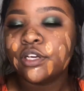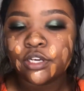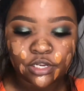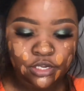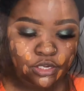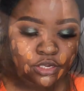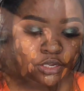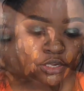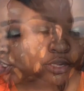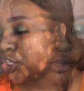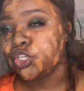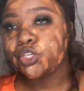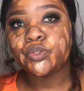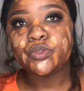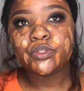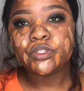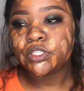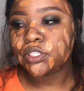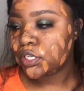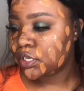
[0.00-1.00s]
I'm going to
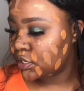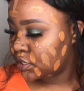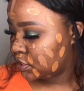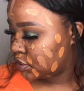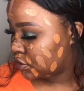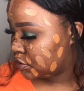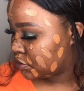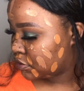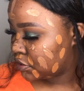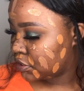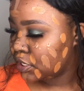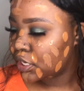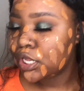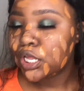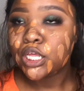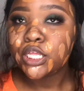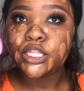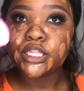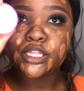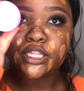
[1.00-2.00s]
use
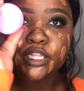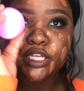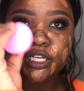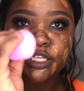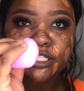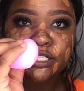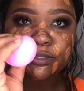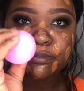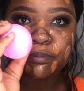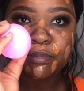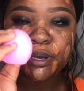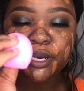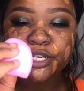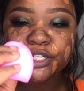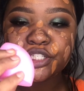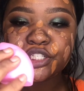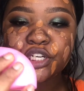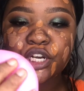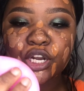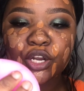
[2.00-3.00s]
this
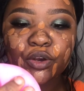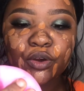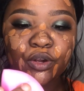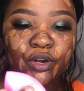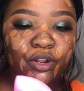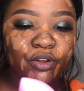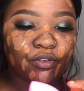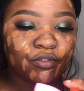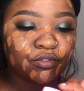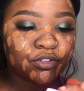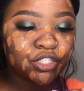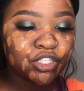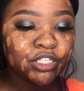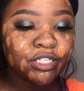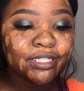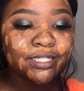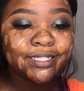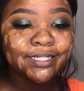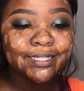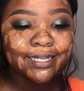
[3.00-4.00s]
sponge. I got it
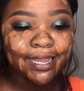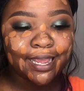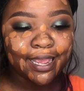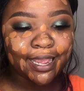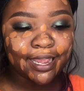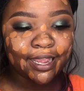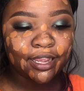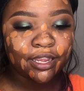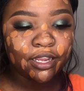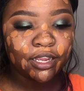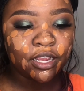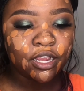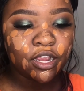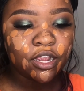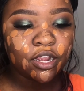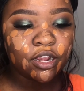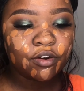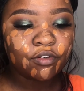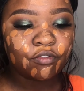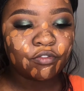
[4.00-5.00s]
today
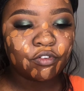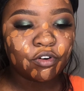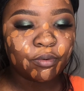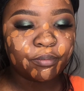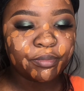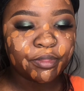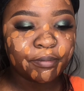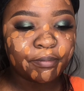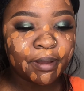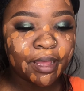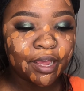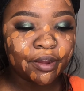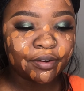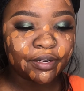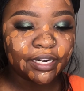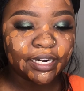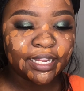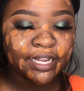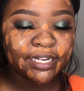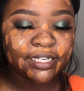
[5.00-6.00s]
from the
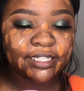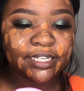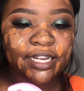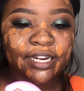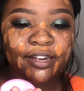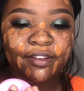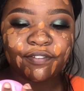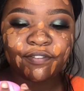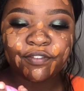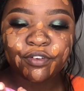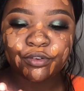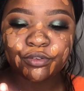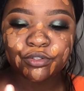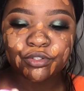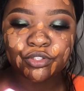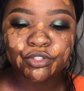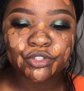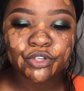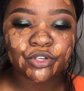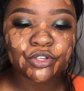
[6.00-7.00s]
Poundland and it
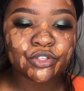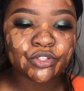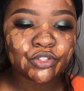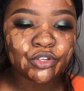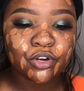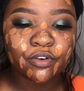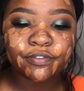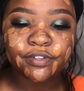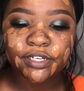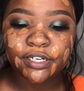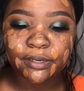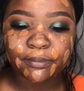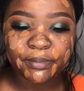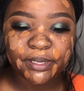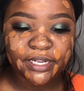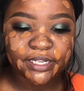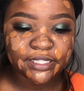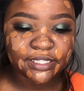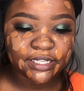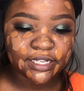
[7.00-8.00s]
feels so soft and
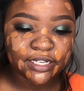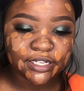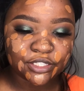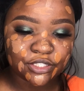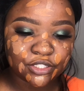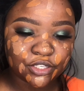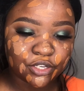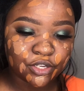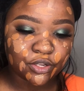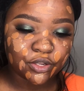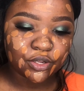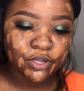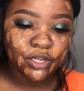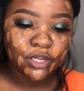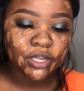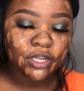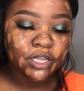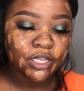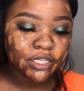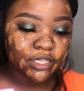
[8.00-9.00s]
amazing. So
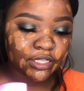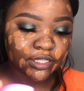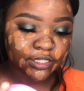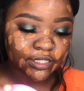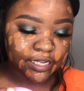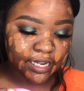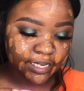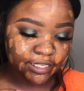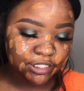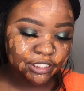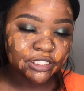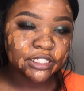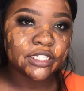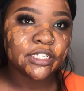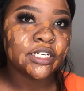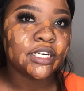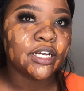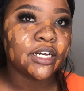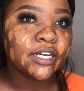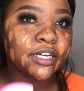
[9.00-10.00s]
this is
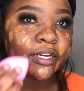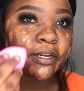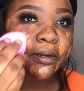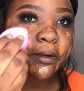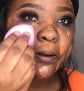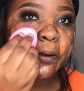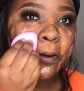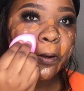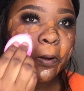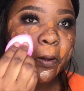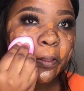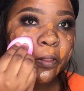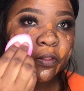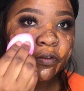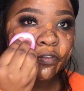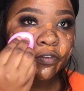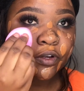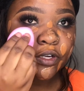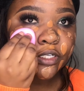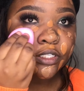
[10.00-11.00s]
actually like the
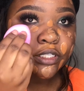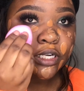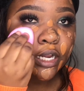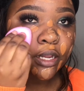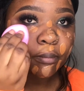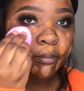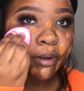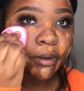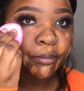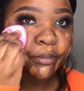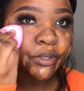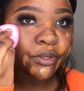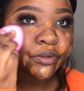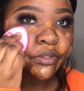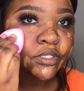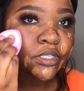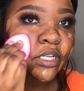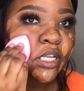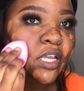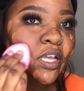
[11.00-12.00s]
first time I'm
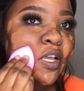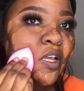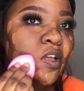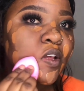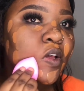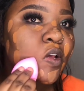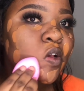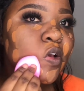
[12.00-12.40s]
using it.